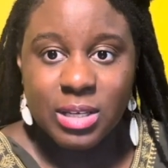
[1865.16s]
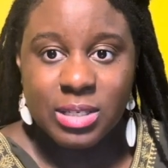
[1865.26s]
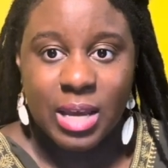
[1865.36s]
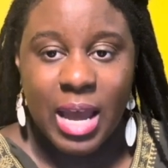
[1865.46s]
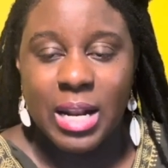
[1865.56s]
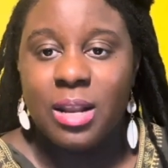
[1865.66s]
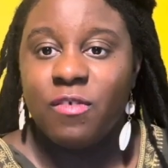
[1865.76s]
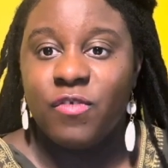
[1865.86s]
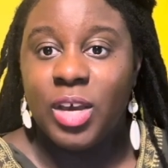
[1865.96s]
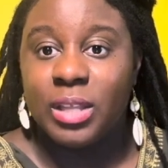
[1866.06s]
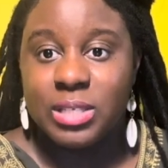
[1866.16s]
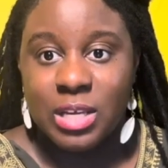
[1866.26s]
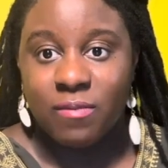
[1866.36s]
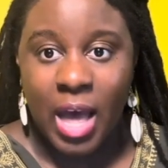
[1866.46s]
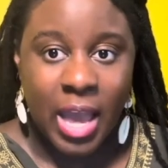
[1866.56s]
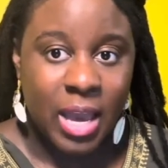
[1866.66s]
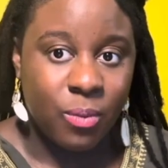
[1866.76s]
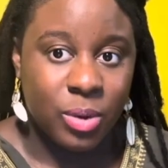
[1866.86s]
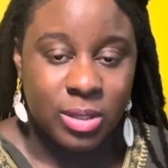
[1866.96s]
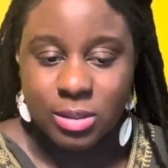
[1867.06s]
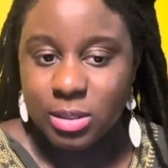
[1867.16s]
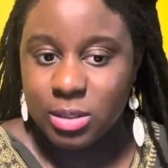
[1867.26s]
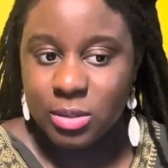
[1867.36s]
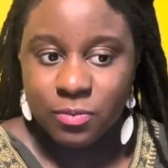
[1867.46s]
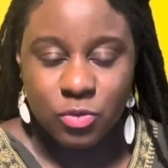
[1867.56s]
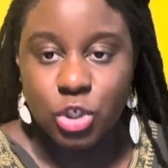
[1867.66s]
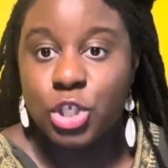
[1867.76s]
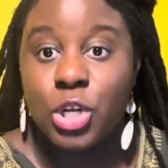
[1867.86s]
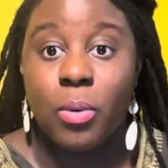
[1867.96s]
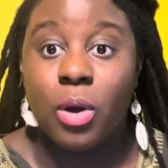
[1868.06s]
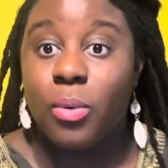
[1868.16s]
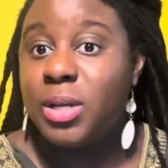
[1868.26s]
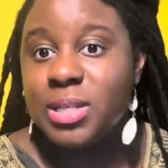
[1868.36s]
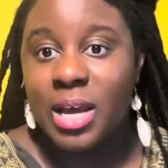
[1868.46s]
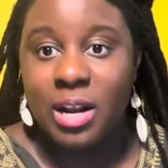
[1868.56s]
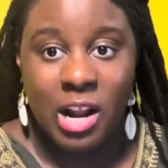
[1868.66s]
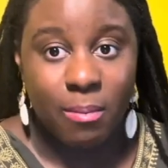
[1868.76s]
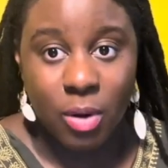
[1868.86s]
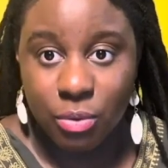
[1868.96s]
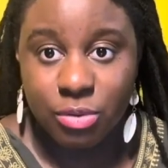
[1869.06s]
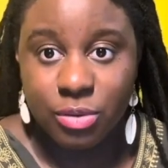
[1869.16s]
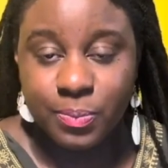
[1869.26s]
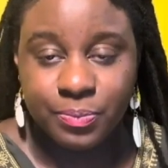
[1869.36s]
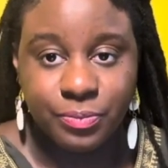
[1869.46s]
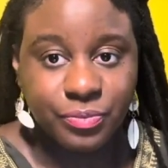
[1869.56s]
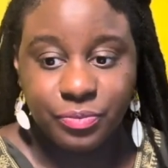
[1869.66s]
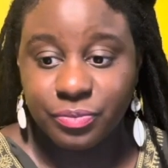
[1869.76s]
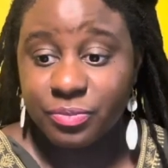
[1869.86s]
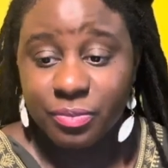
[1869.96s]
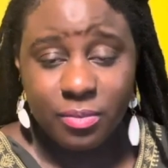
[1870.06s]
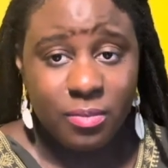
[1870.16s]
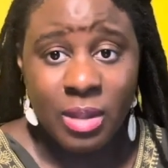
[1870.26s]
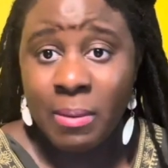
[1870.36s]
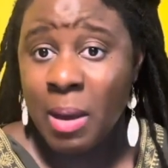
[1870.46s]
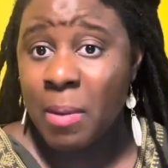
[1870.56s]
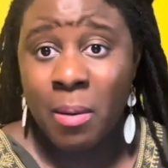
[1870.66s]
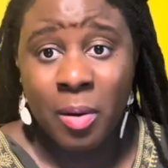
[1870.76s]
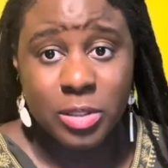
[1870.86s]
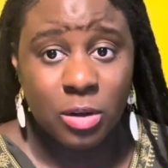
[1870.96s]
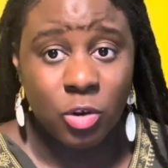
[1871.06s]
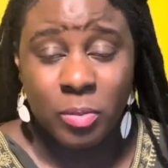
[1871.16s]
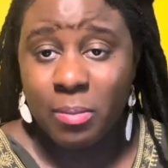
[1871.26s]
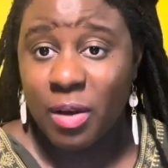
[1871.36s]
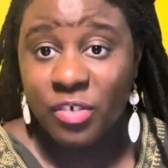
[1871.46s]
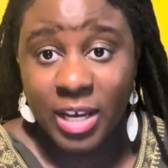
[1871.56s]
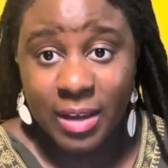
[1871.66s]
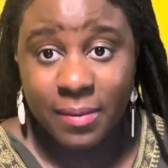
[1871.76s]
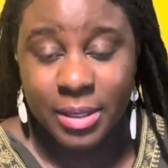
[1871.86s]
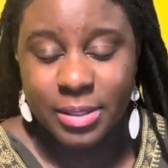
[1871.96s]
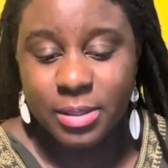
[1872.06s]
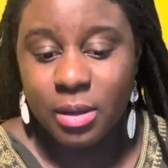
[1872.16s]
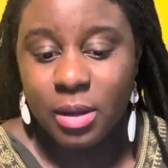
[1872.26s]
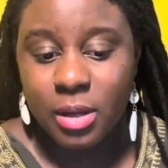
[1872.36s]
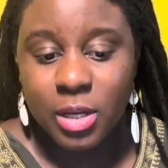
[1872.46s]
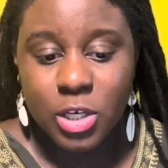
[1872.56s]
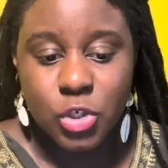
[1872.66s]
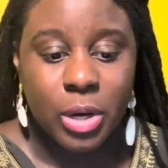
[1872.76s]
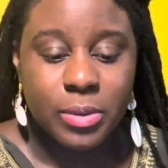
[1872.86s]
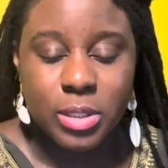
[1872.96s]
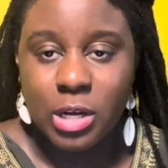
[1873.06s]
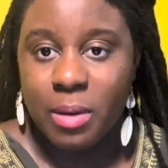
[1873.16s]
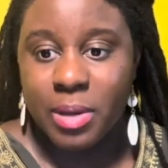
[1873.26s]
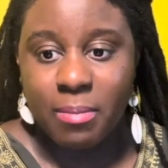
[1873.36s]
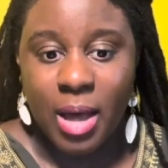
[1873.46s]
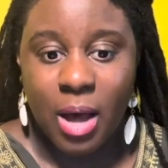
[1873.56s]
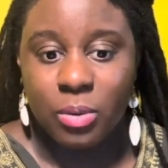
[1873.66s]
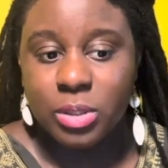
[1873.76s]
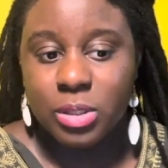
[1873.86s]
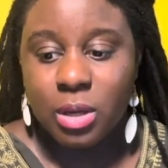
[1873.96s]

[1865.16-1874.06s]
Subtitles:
is that I didn't feel as if I was just knowing one side and not both. My mom always told me about forgiveness. She always taught me about